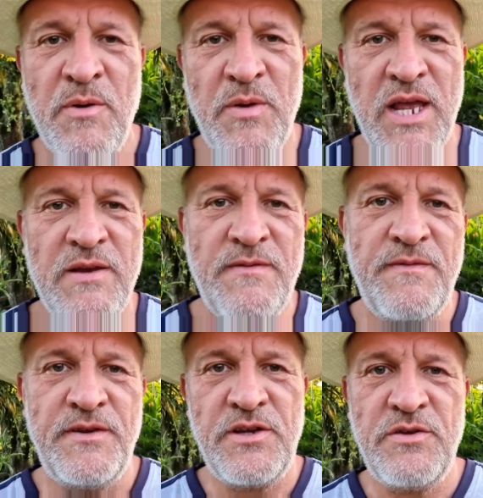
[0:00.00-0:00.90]
But we had a
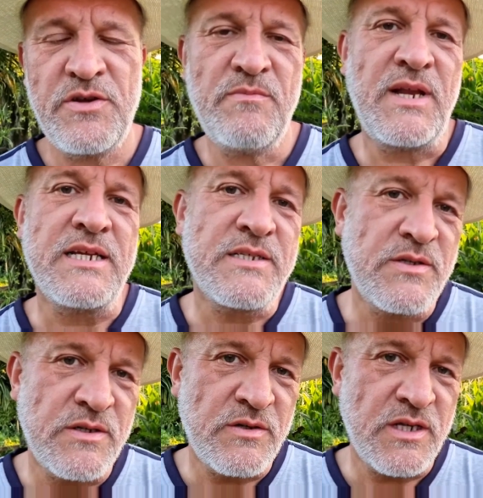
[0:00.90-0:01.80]
few
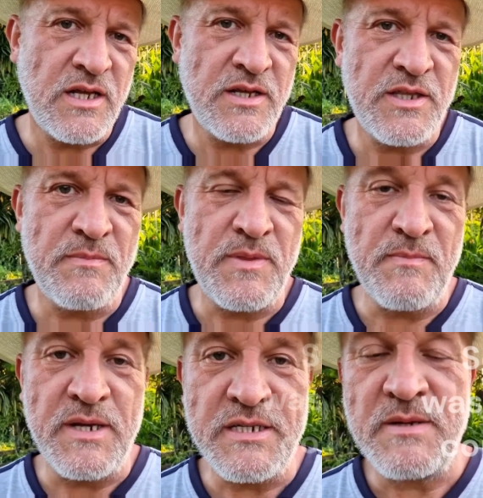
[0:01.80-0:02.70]
complaints, and the
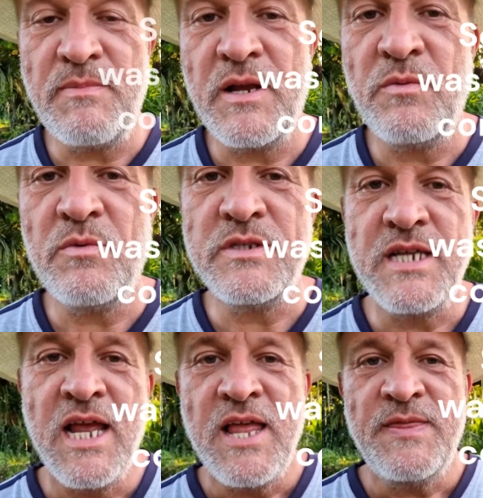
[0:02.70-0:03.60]
biggest complaint
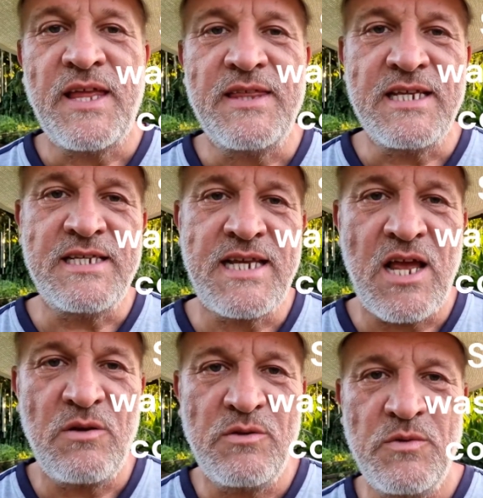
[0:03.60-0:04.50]
was that the
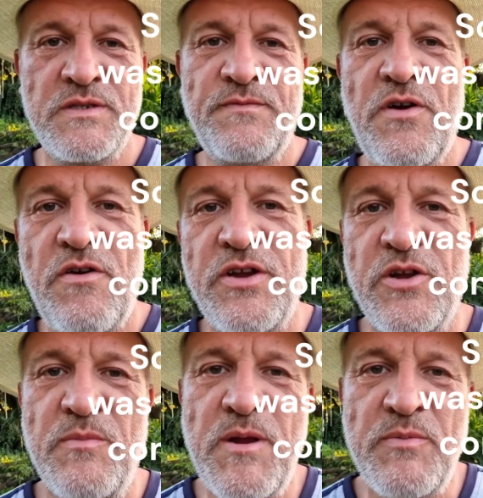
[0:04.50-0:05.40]
sound wasn't very good.